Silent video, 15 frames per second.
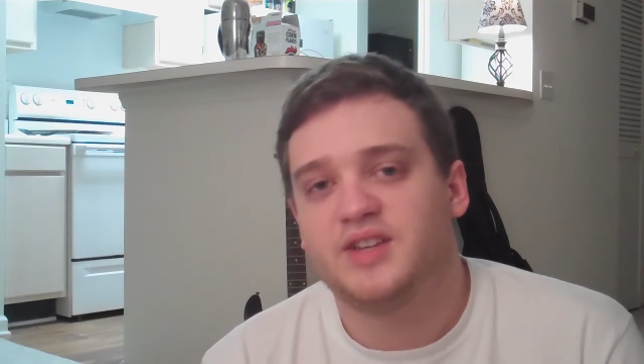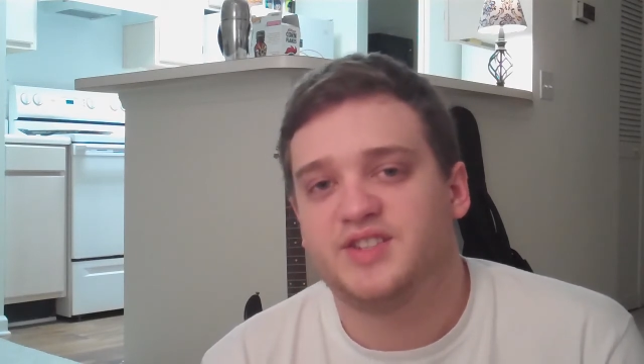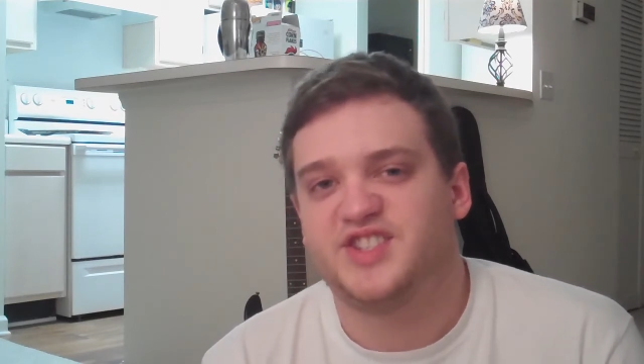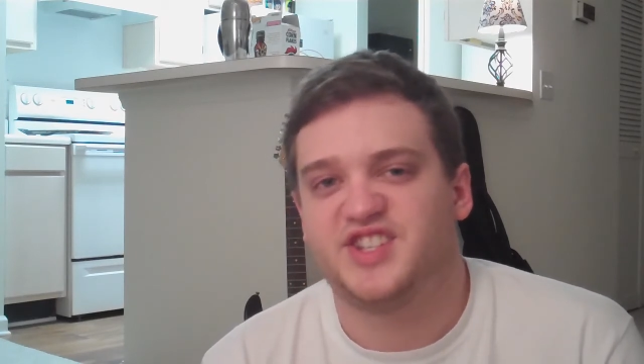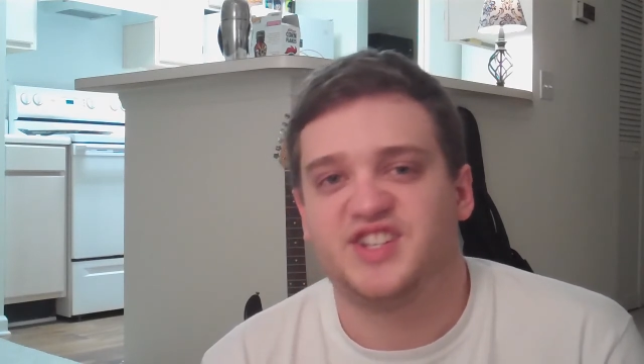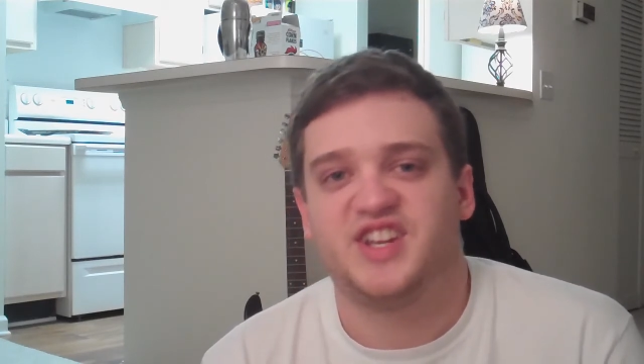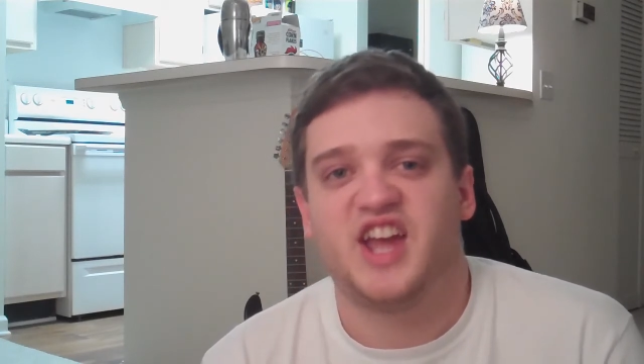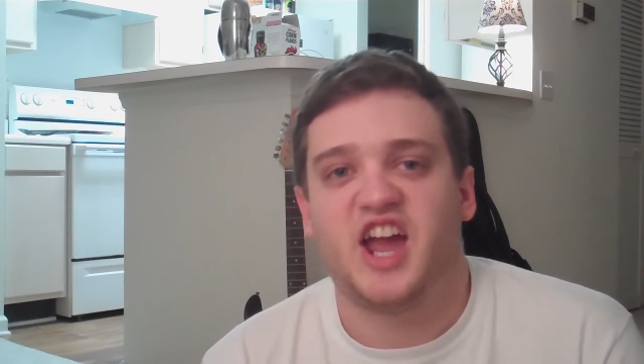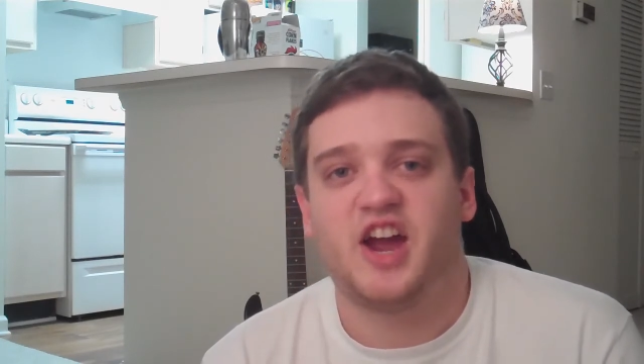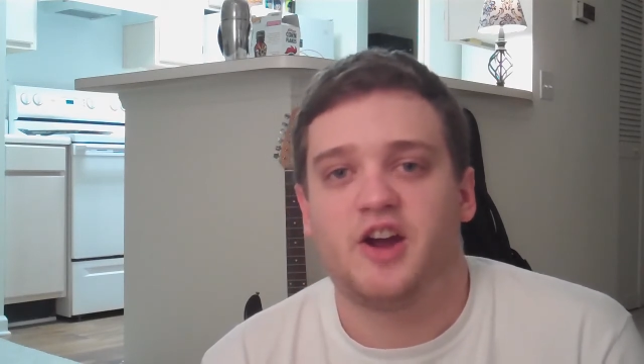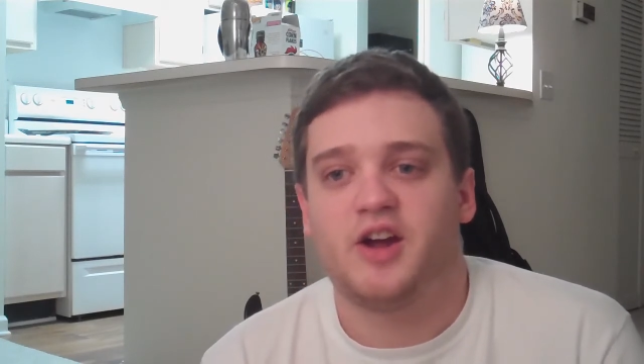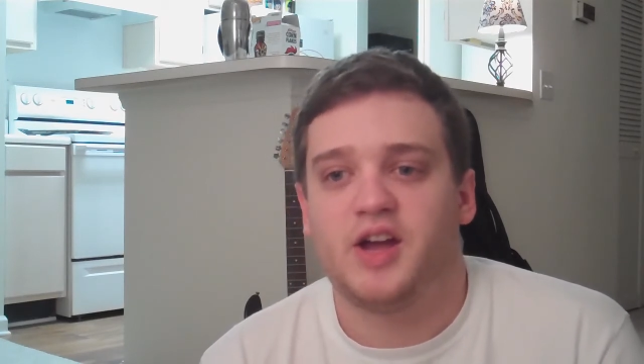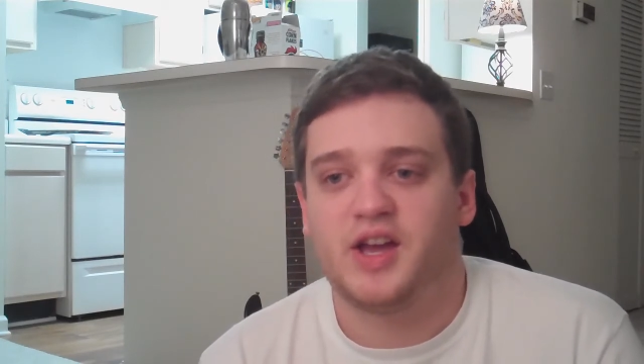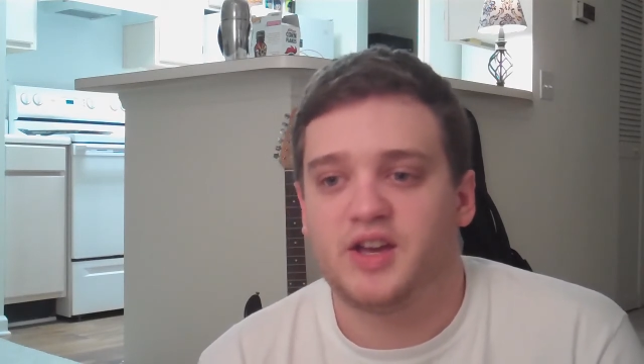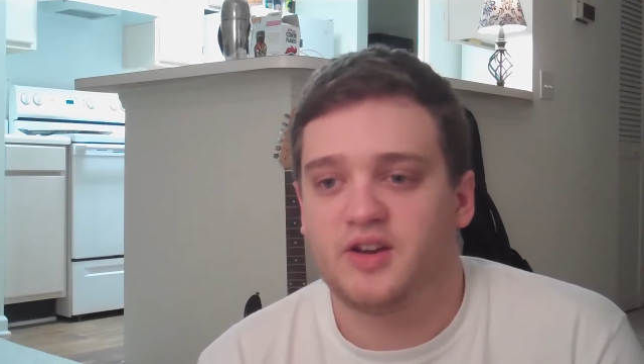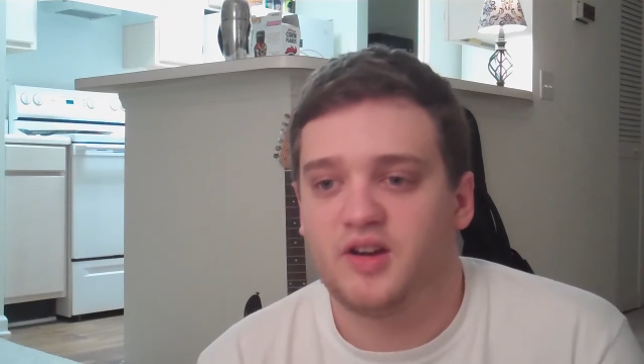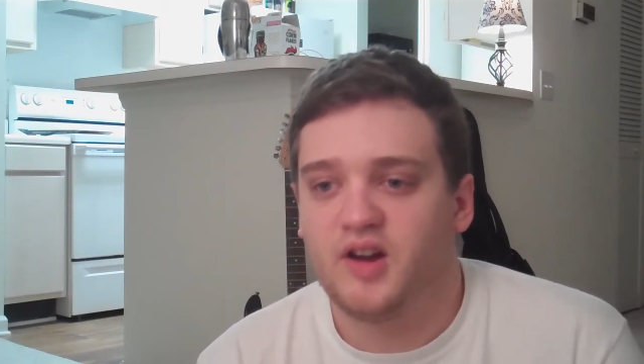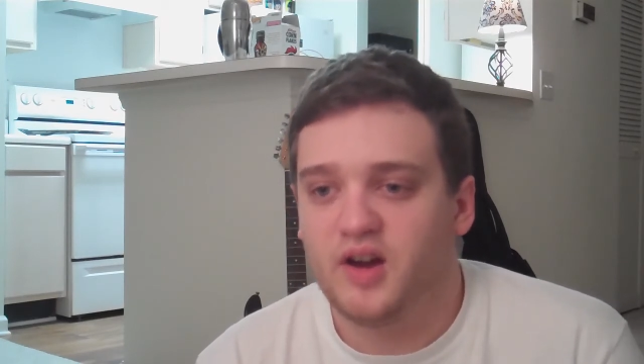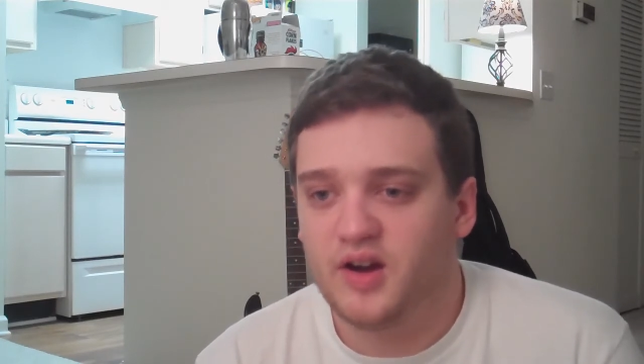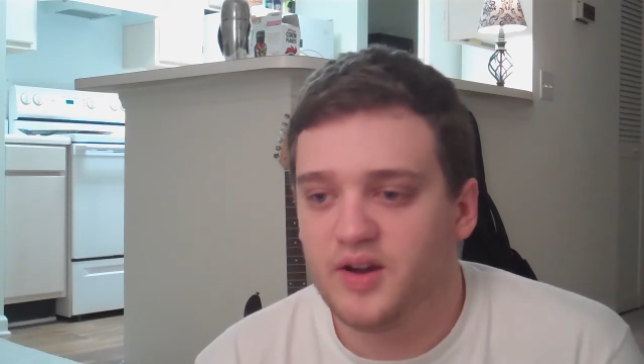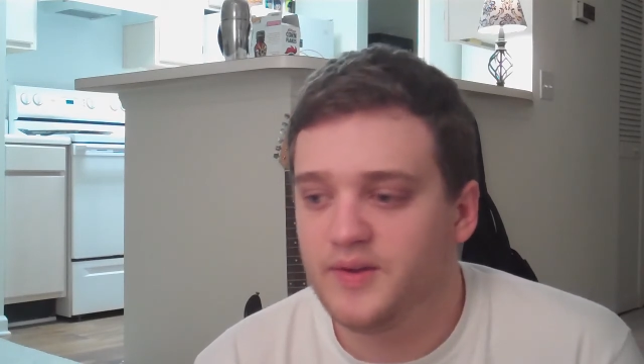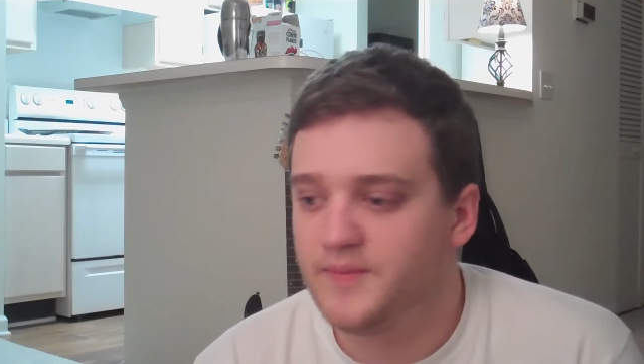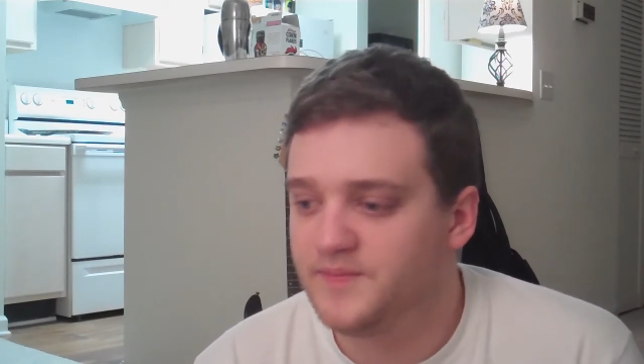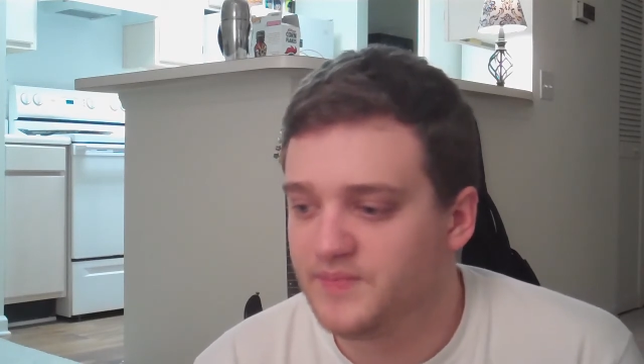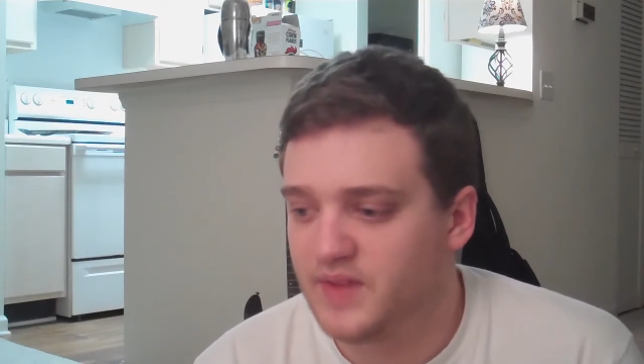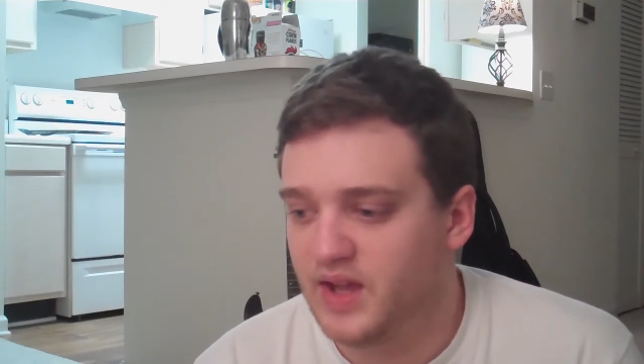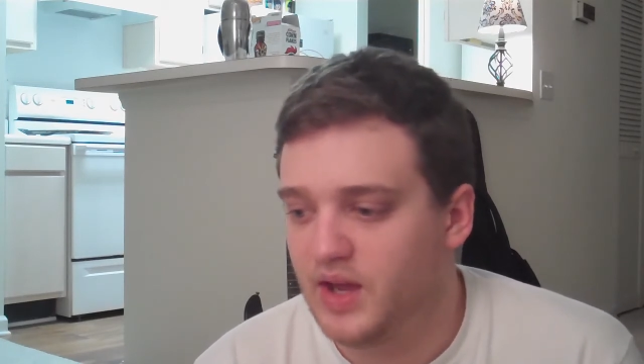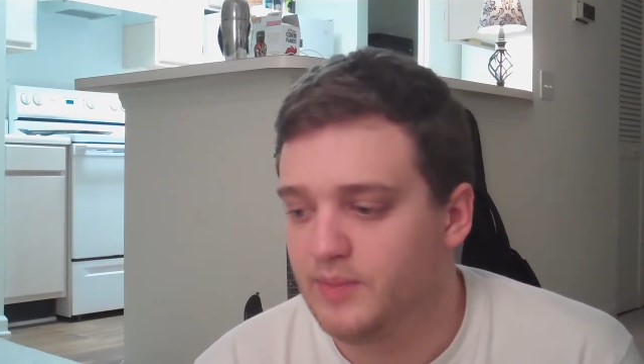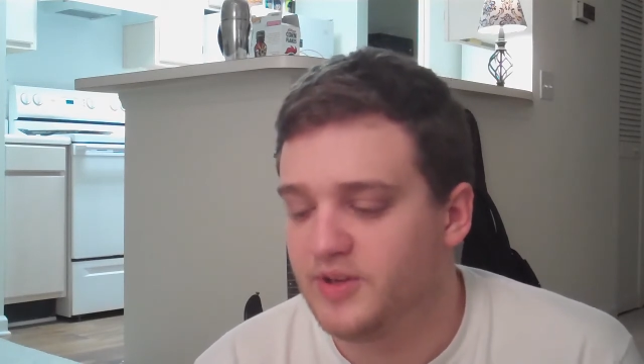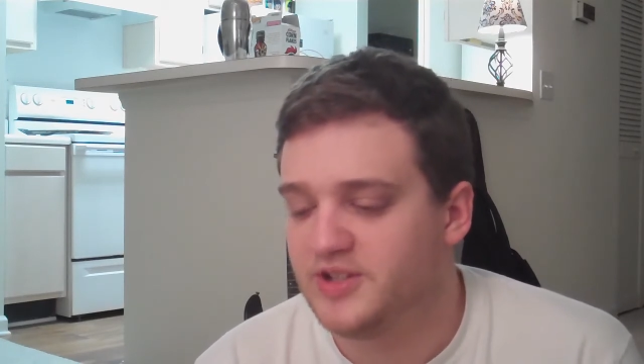generic or
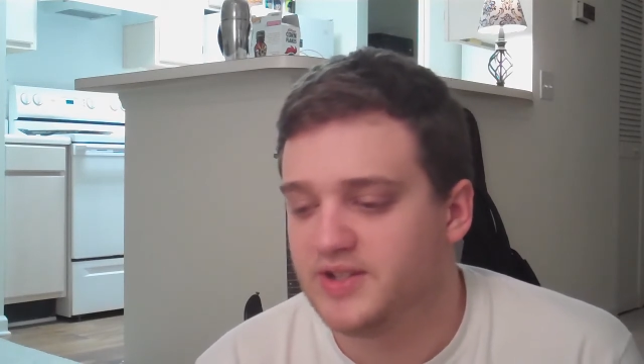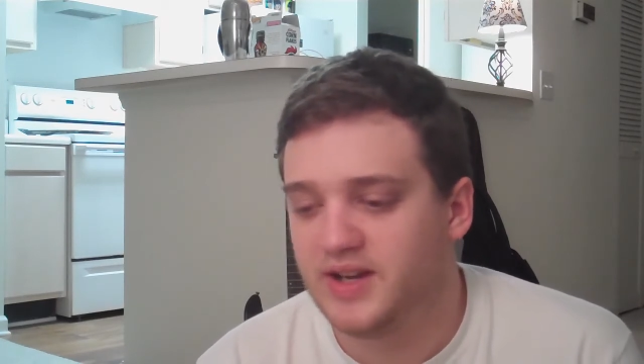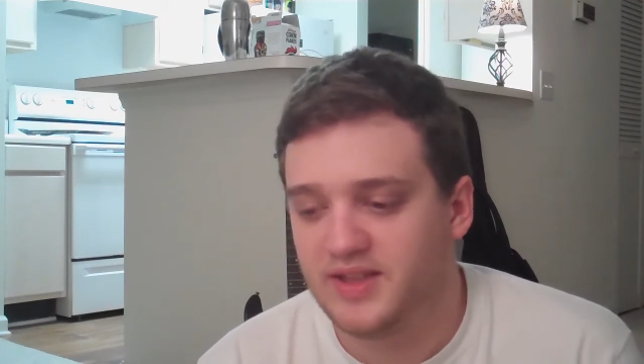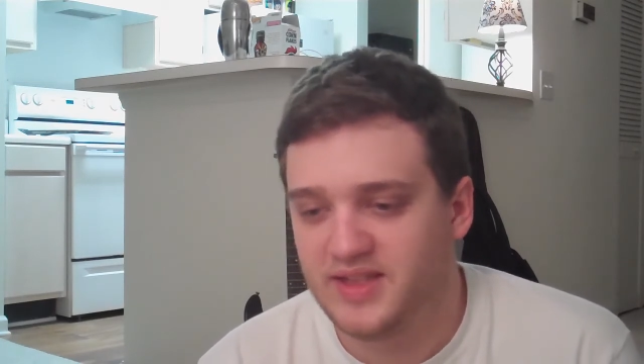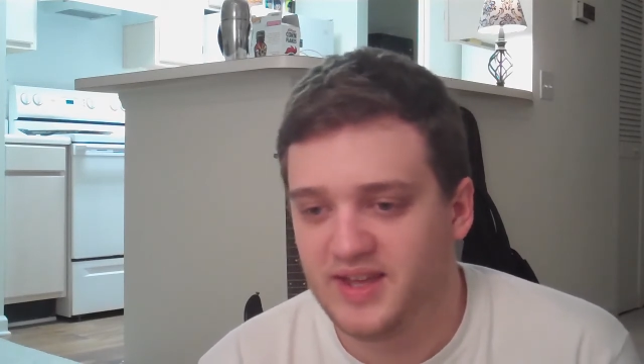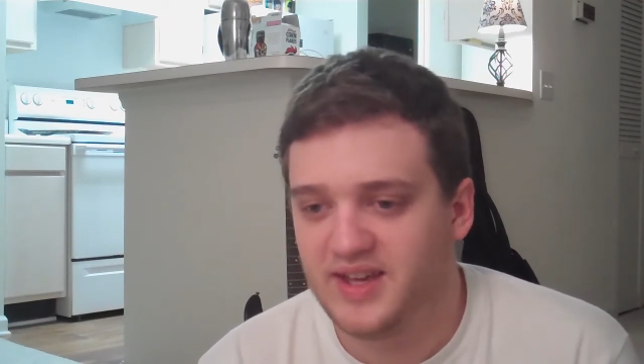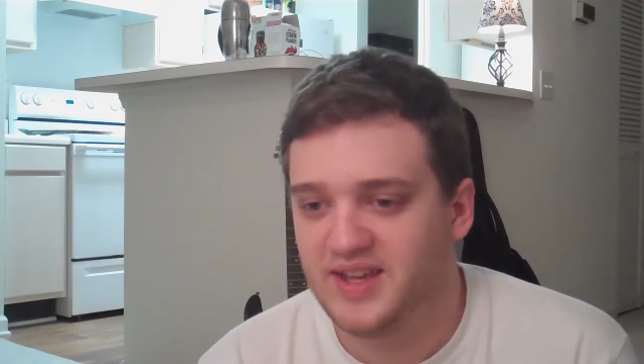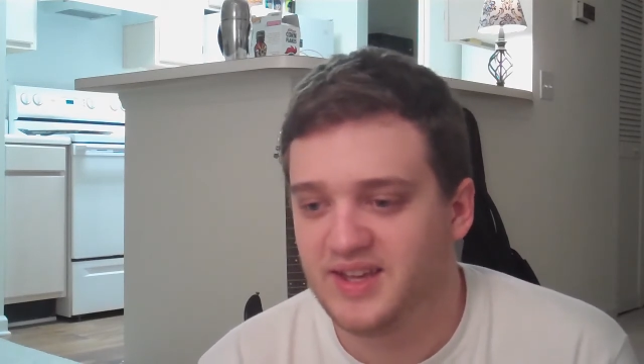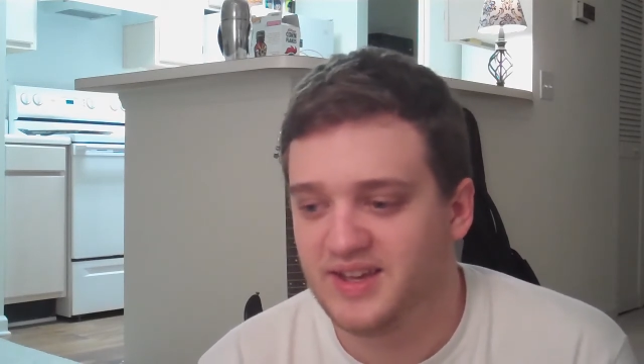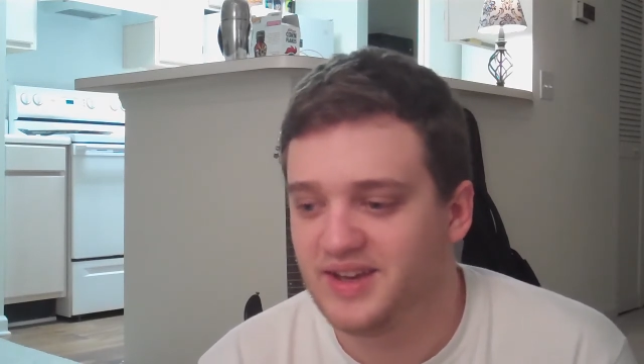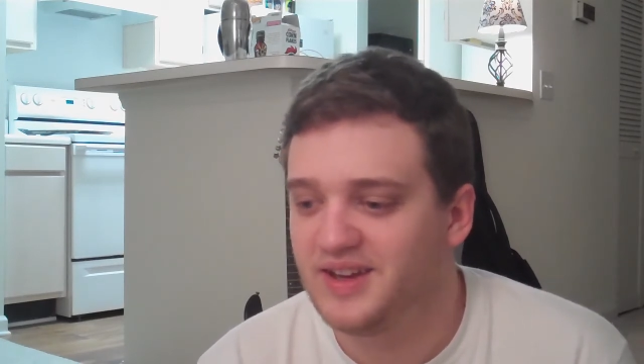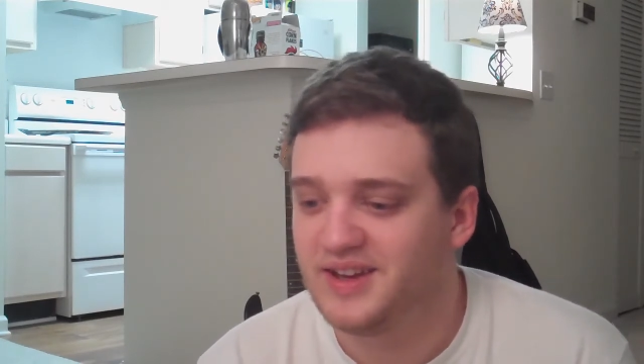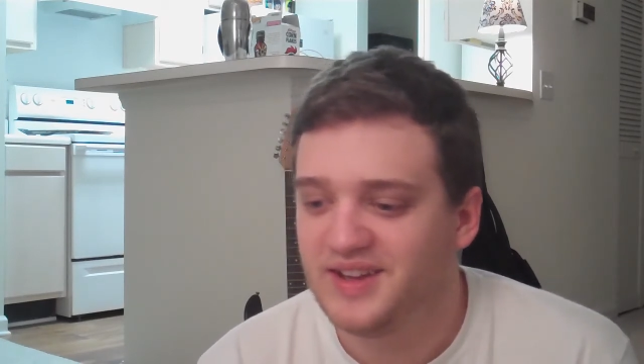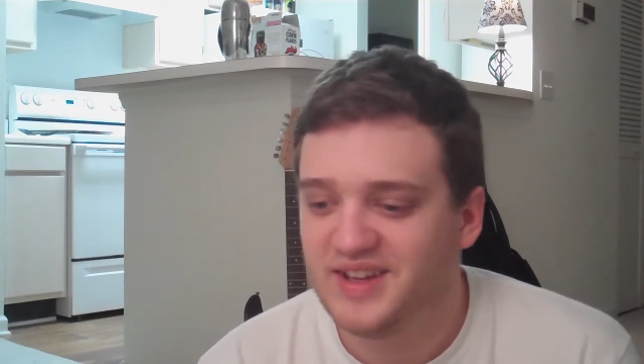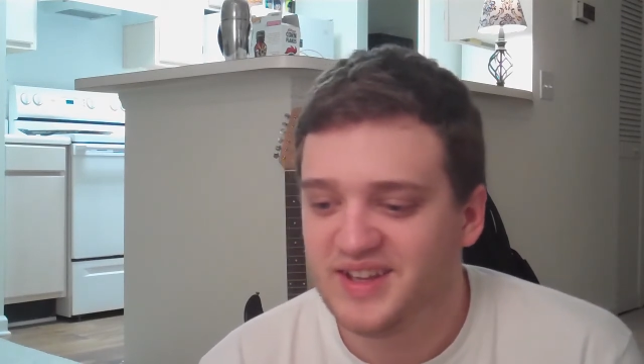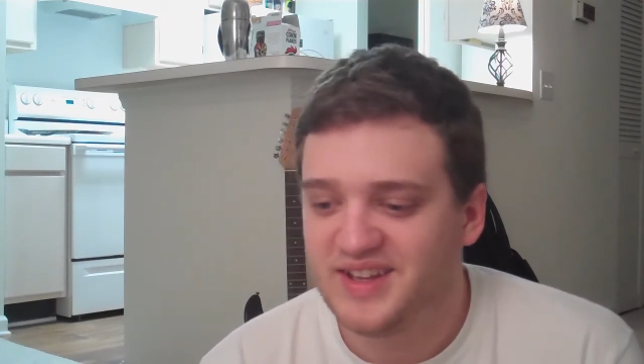how much I think uh,